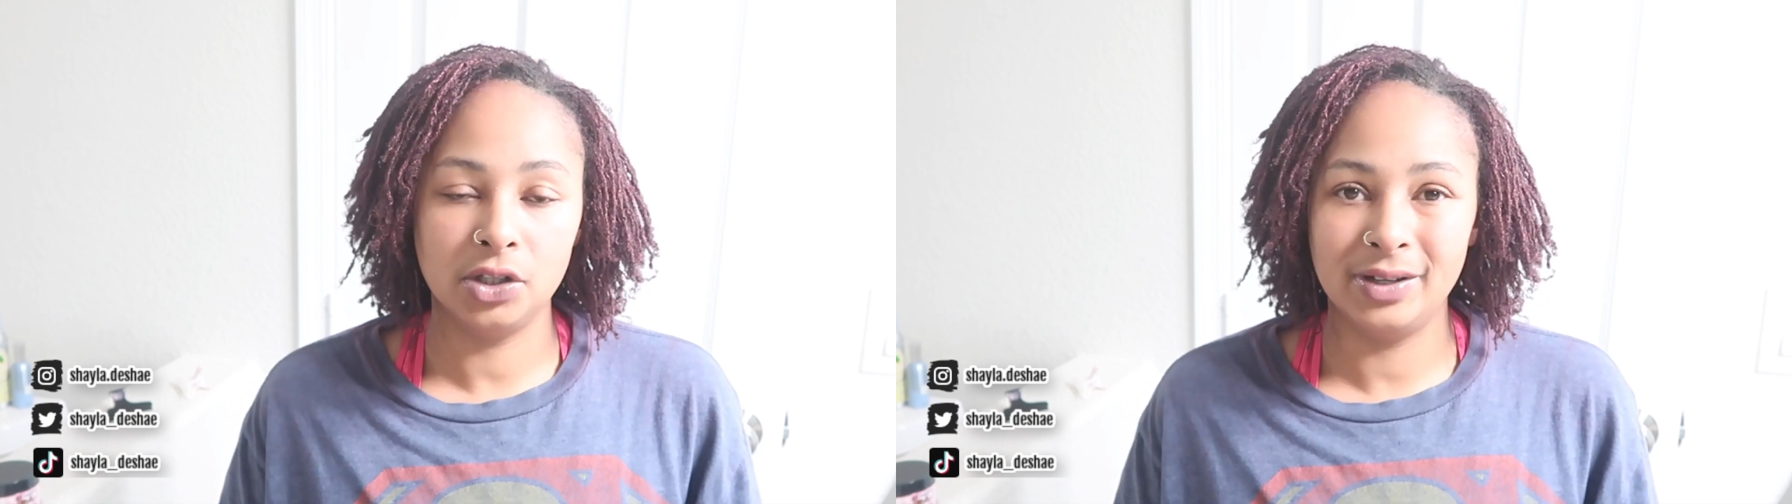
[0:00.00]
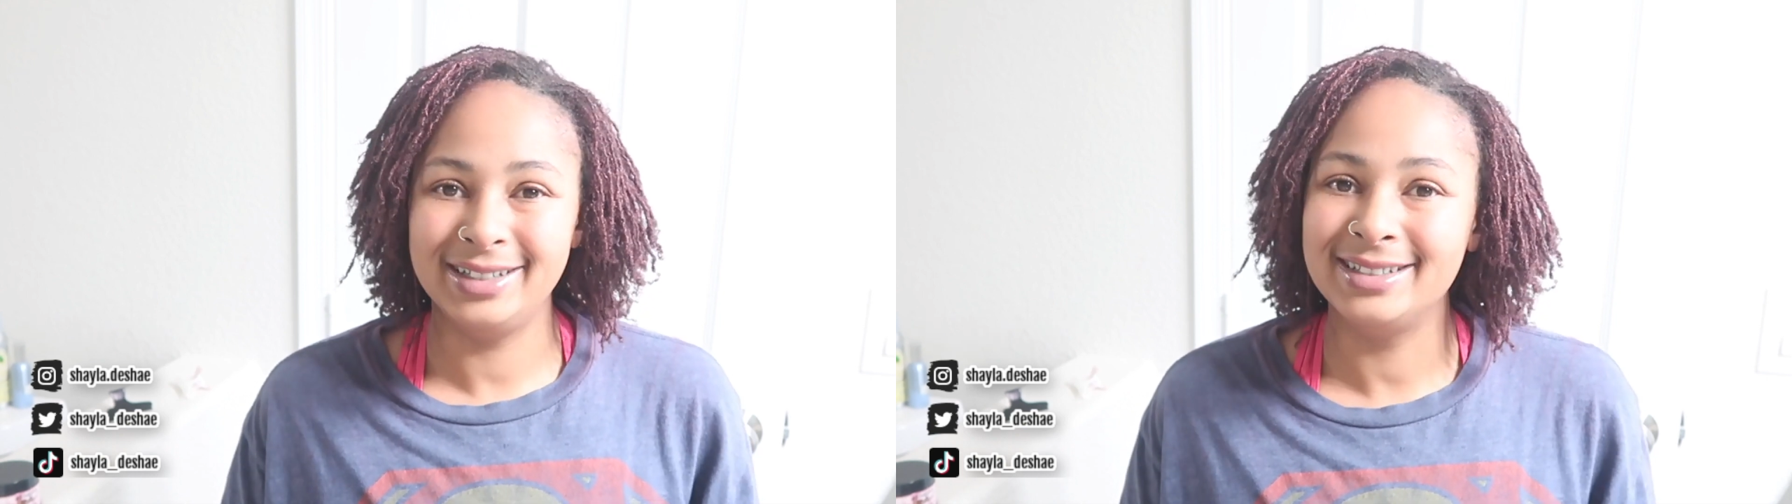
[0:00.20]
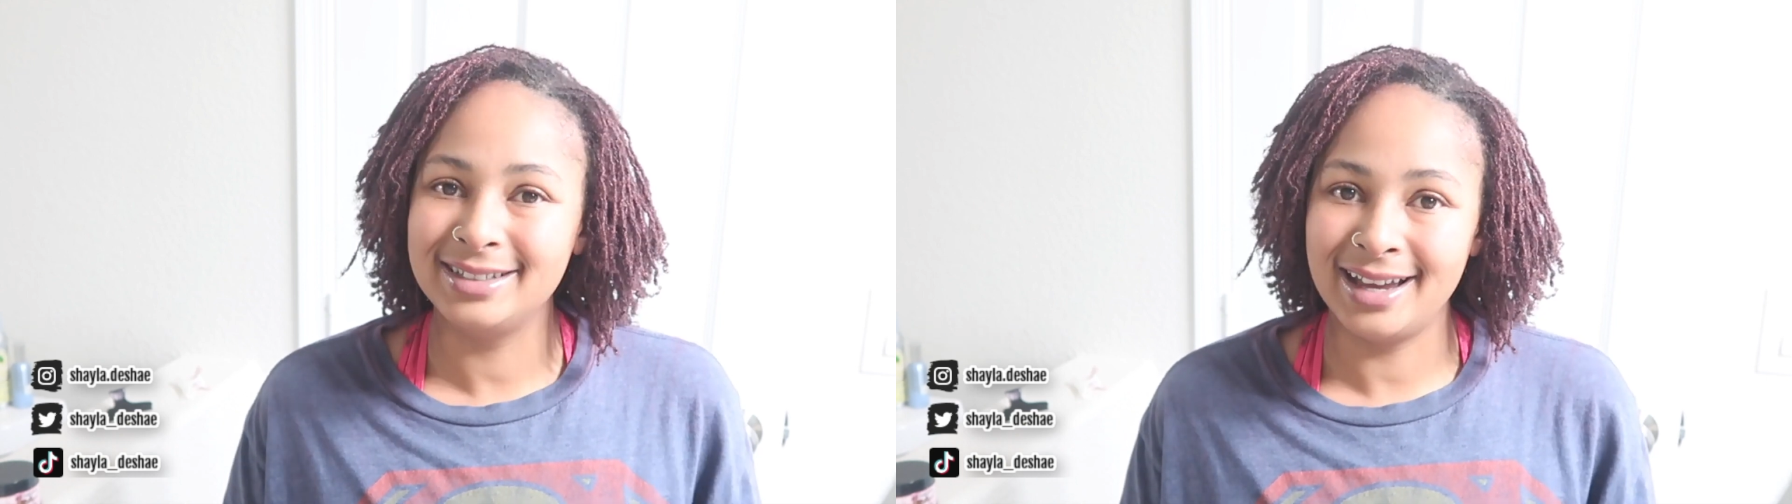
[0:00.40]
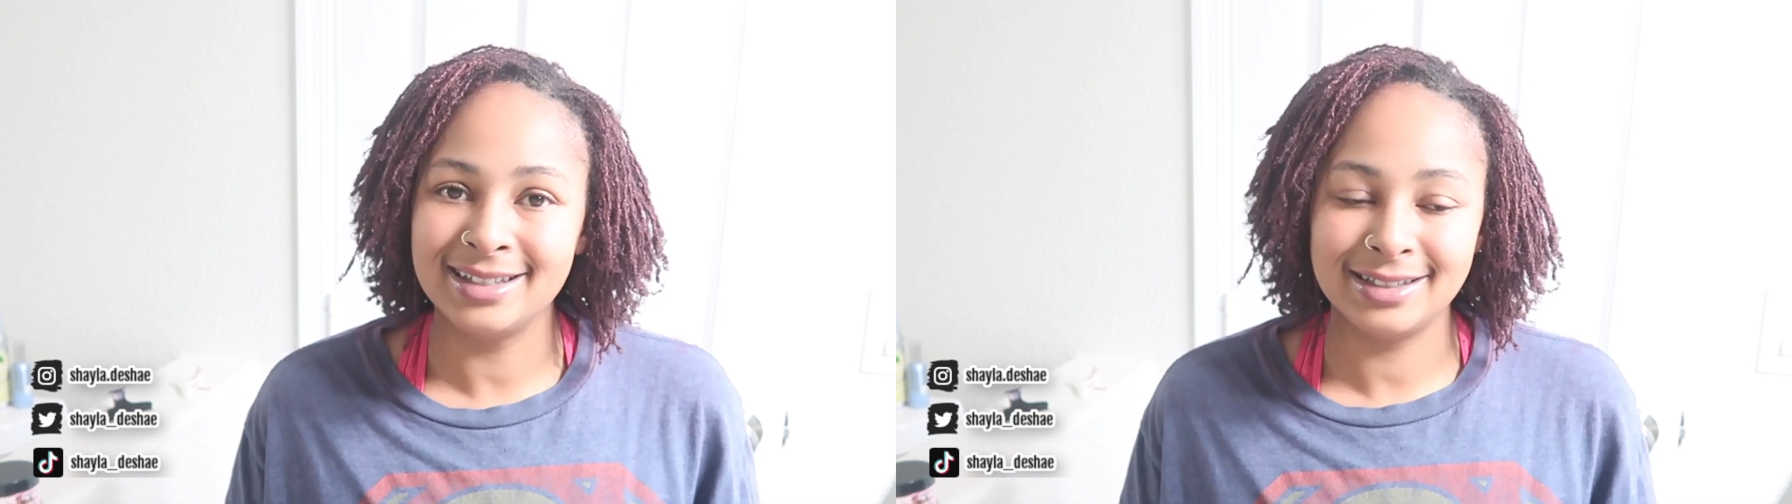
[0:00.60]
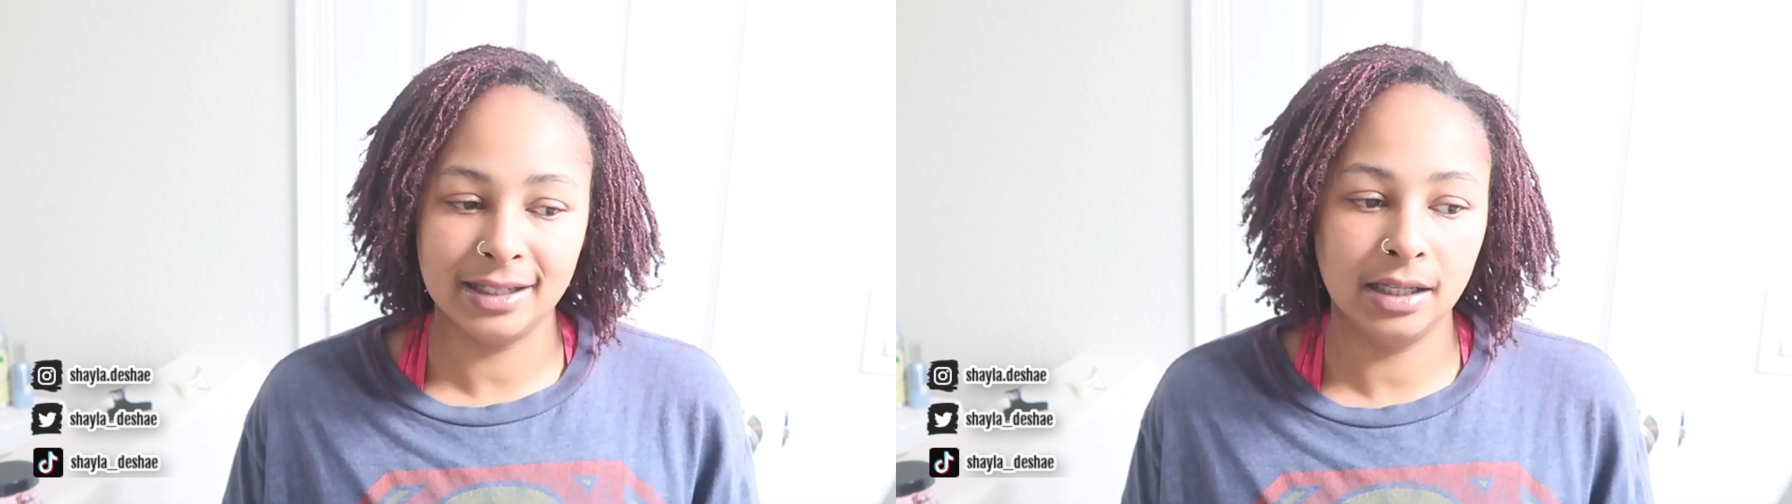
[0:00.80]
So it does
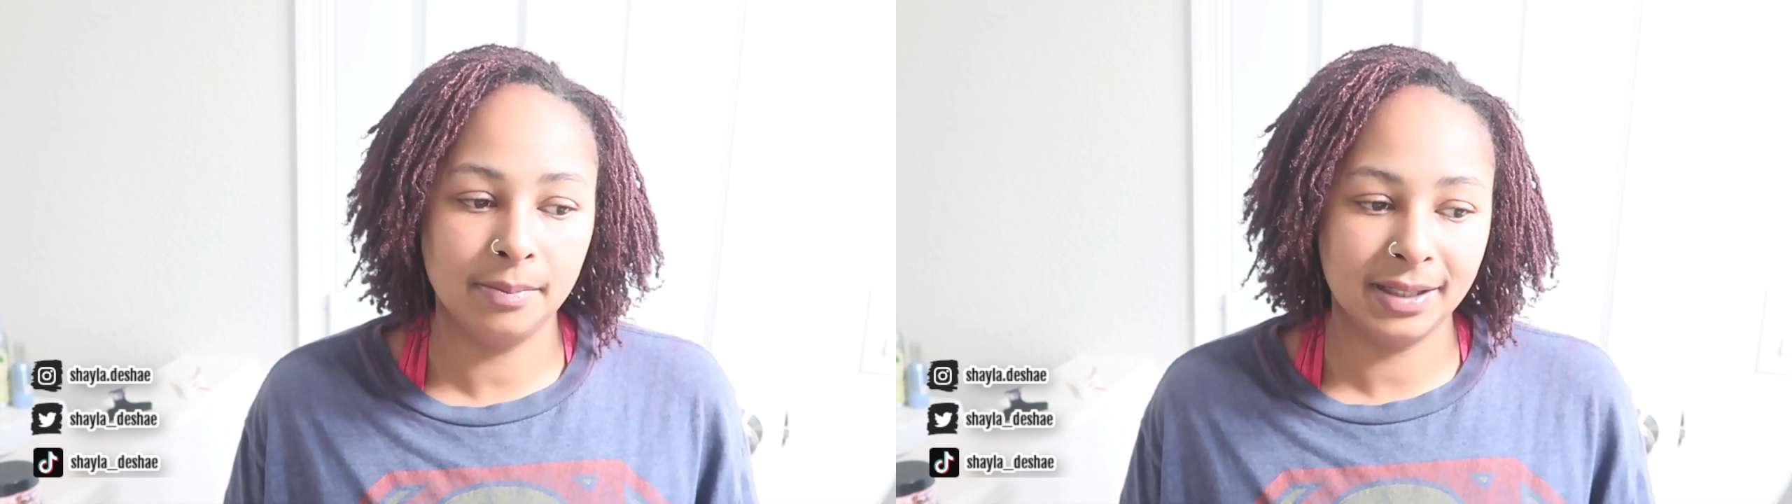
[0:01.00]
not stink,